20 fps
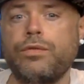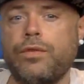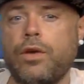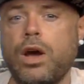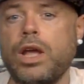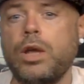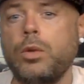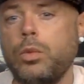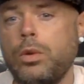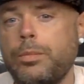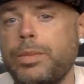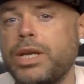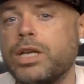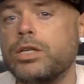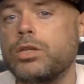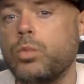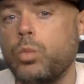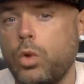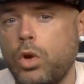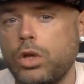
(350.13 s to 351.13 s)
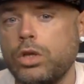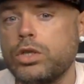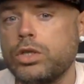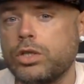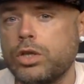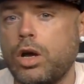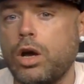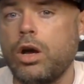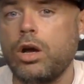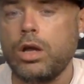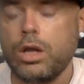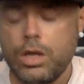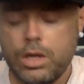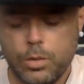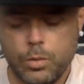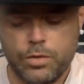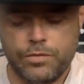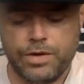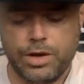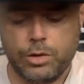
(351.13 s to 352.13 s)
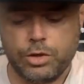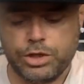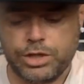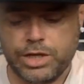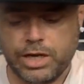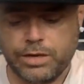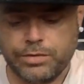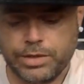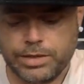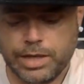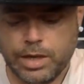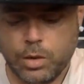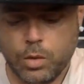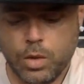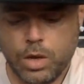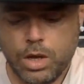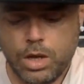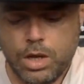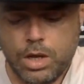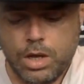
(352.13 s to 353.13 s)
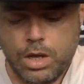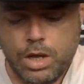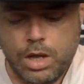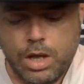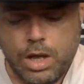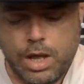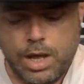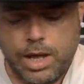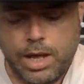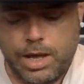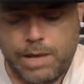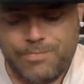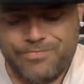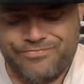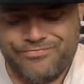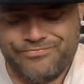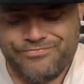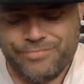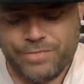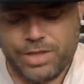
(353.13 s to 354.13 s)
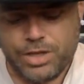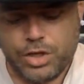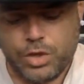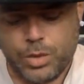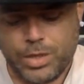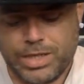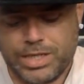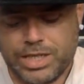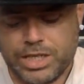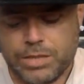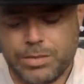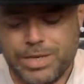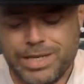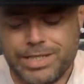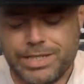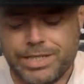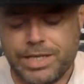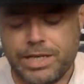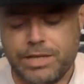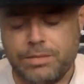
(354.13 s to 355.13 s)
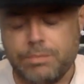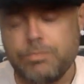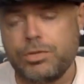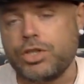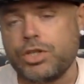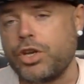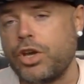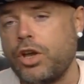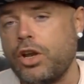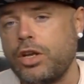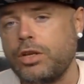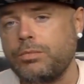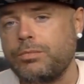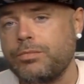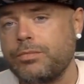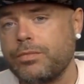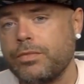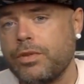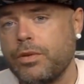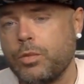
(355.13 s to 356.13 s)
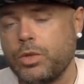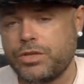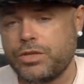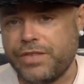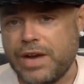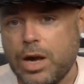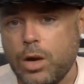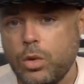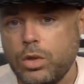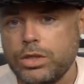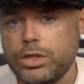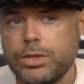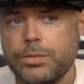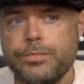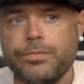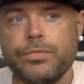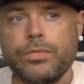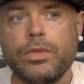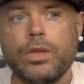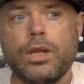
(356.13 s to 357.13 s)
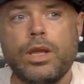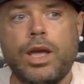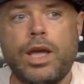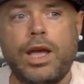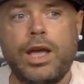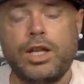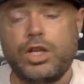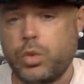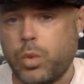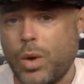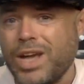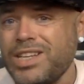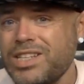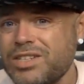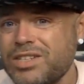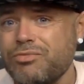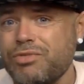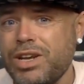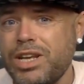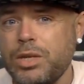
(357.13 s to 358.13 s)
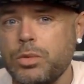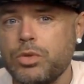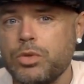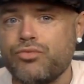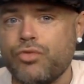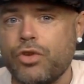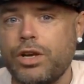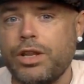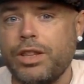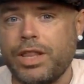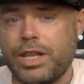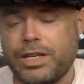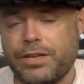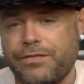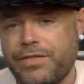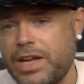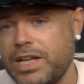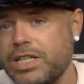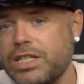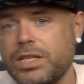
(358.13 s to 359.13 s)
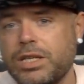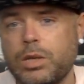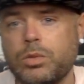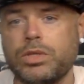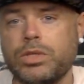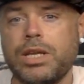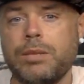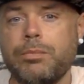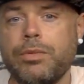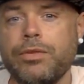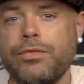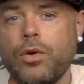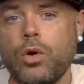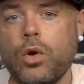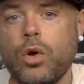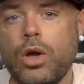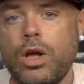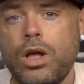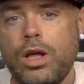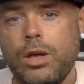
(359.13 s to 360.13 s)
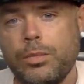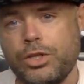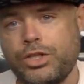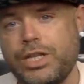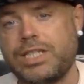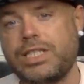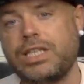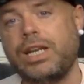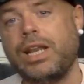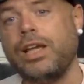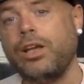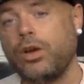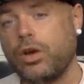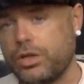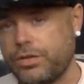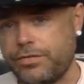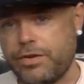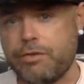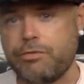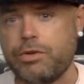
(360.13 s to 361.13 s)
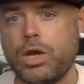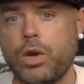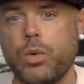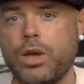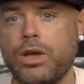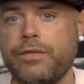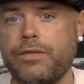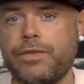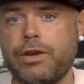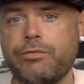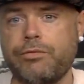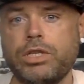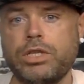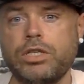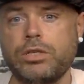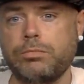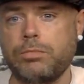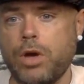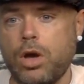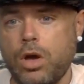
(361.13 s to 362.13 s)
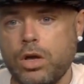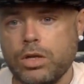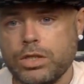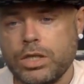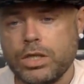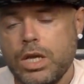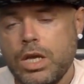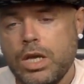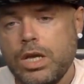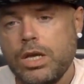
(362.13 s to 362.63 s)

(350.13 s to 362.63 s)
go far. He will be a world star, without a shadow of a doubt. 26 minutes in, Sterling was fouled. Twice, really. He was running at the defence, as I was saying before. But Jesse Lingard's very quick, very smart.